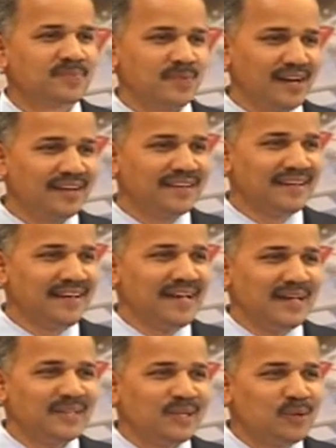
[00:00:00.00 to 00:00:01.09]
right?
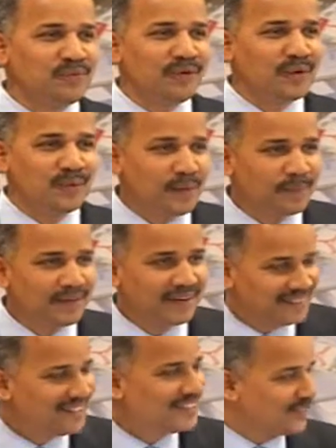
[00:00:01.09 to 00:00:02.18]
They don't follow
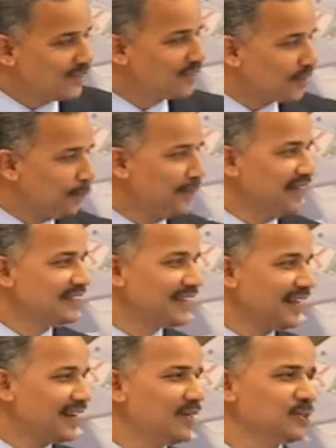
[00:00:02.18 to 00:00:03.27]
copyright. They think that copying is
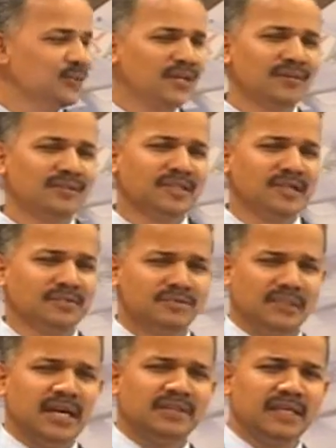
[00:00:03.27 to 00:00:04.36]
their right. So they
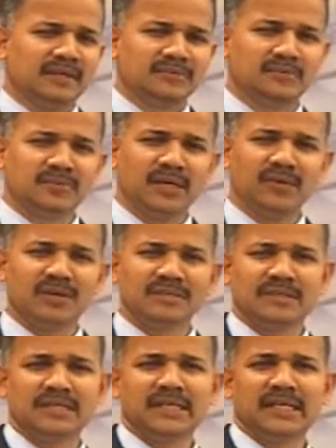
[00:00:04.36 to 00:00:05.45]
anything. Today you are
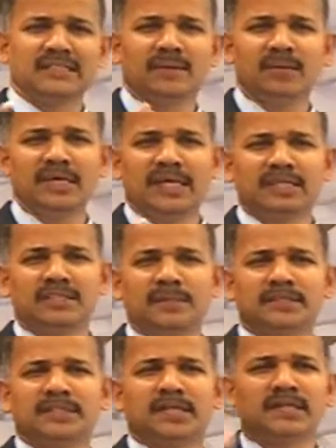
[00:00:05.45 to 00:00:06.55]
sitting here, somebody takes a
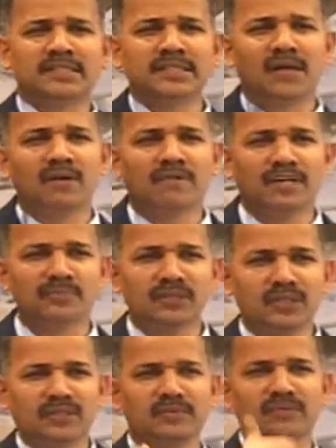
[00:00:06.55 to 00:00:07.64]
picture and it's there on Facebook
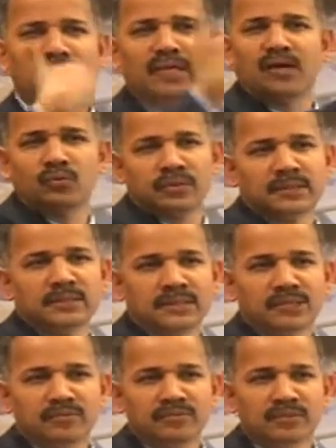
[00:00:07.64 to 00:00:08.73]
even if you went out,
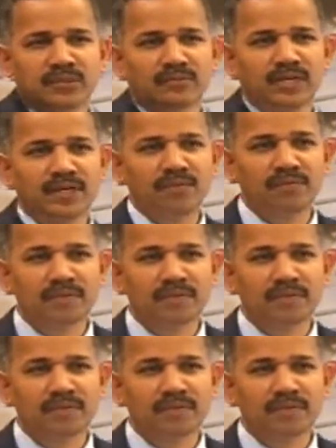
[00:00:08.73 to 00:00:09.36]
before you went out